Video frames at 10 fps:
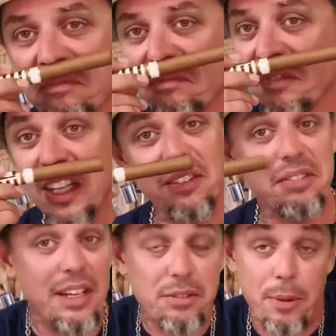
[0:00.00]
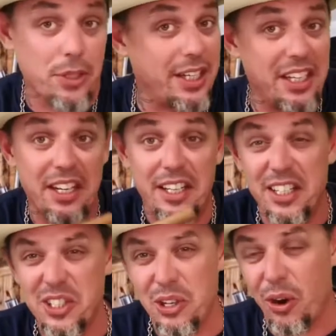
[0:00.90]
No, it smells like a Connecticut
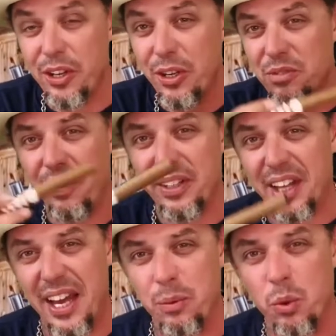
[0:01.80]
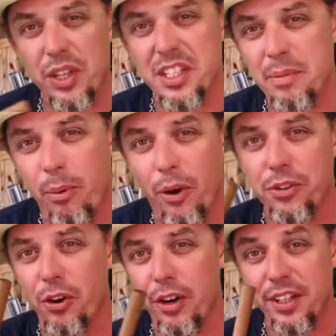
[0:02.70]
cigar. You know, it's very light, woodsy,
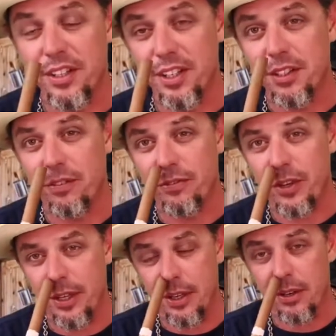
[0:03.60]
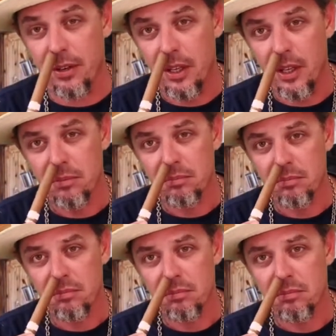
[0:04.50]
barnyardy. And you get to the foot here,
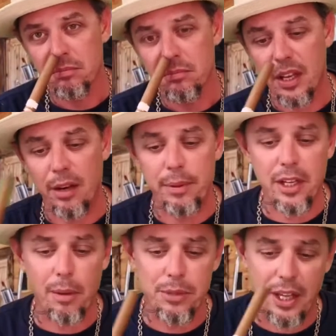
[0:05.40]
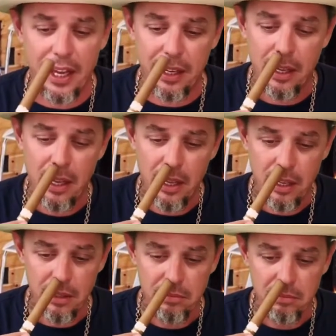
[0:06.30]
and it becomes like
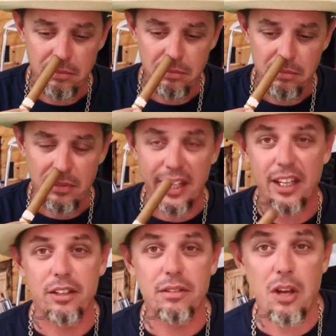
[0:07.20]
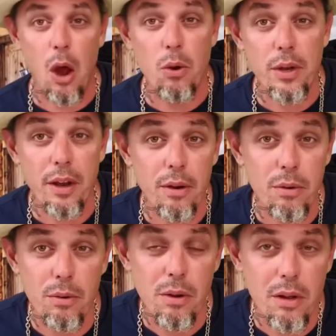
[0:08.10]
a
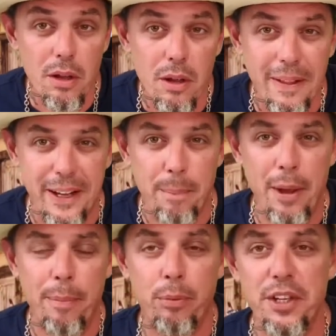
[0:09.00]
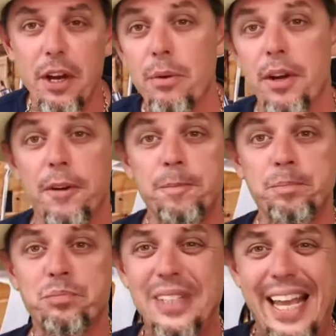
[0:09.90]
cocoa, like a peppery cocoa
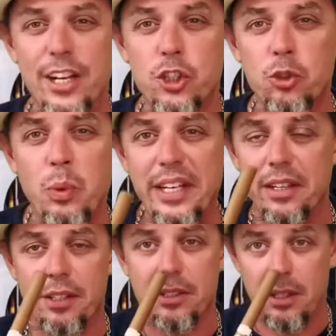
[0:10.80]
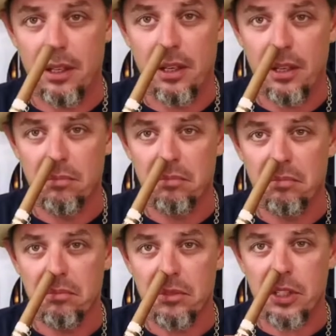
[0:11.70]
in a sweetness.
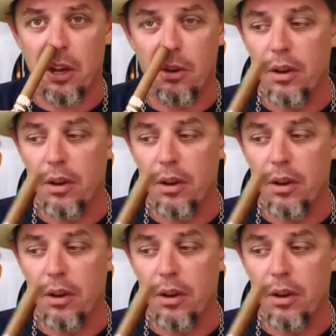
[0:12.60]
So...